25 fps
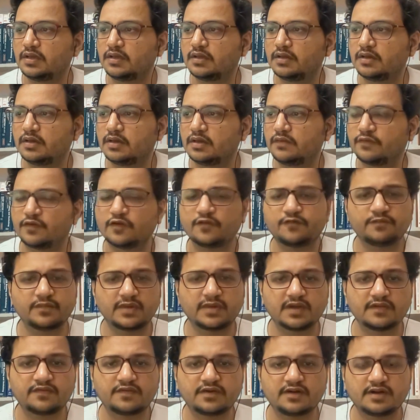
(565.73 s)
one of
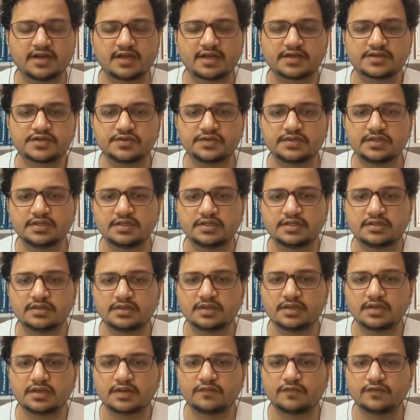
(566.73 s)
my friend actually,
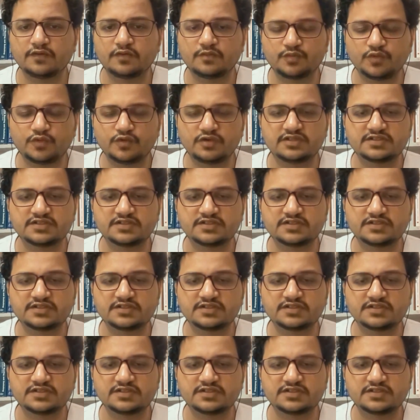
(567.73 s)
we were both